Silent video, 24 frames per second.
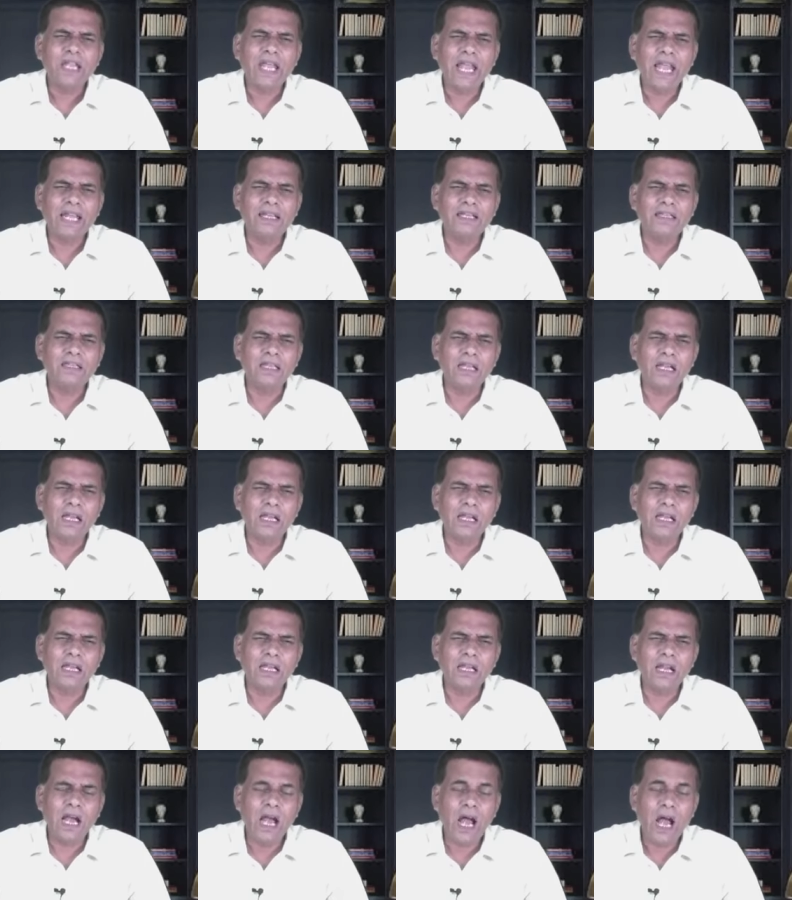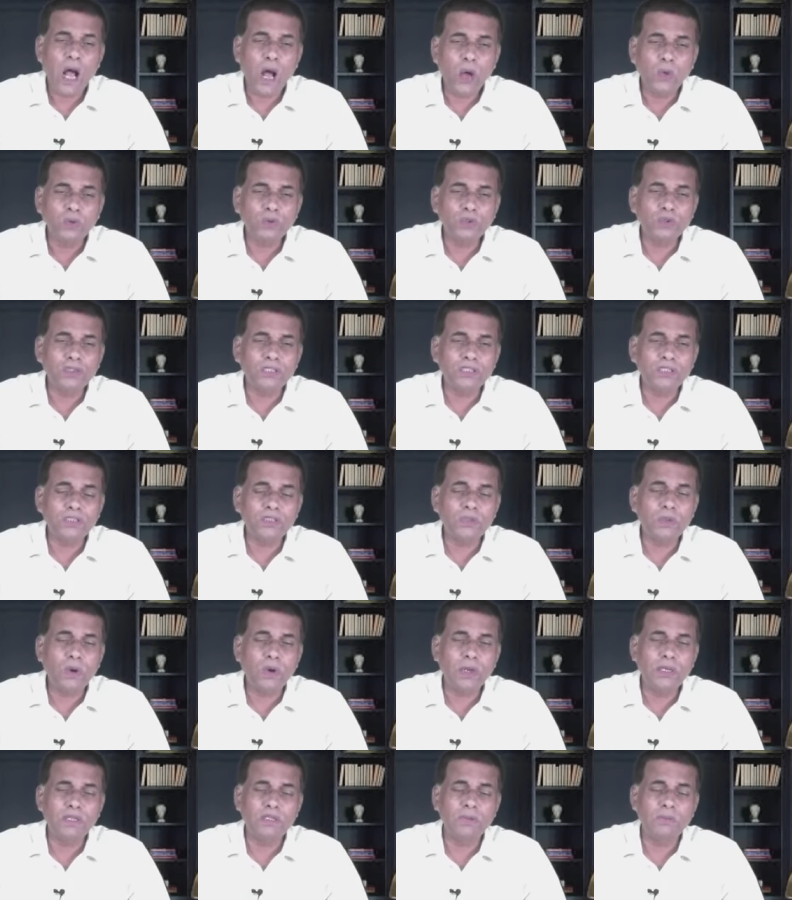and the house is
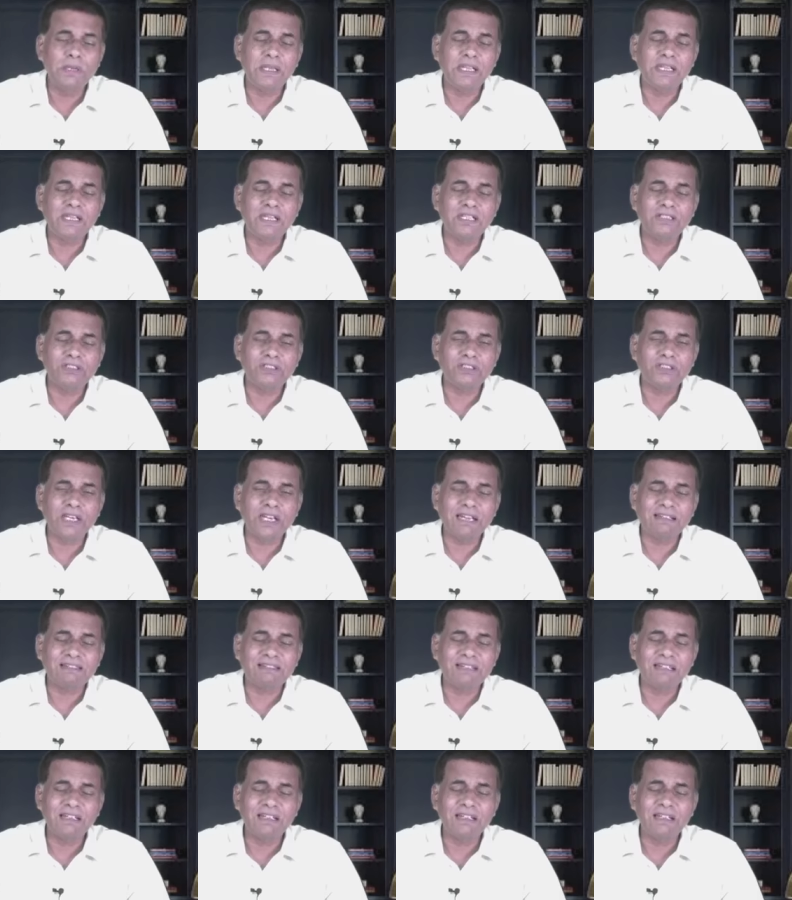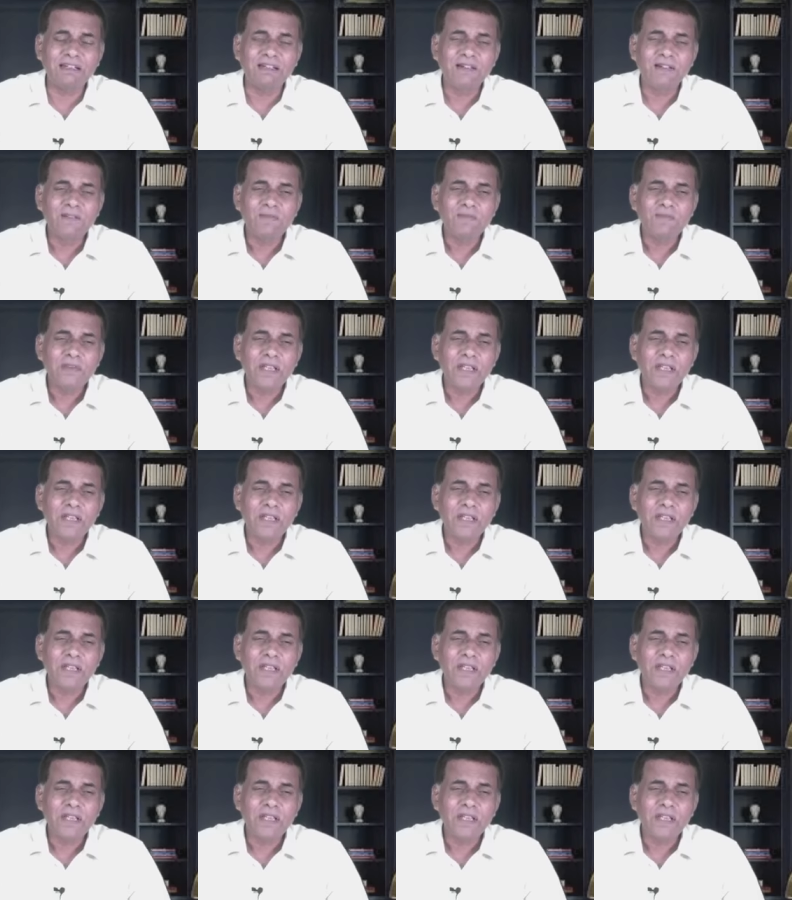going to be constructed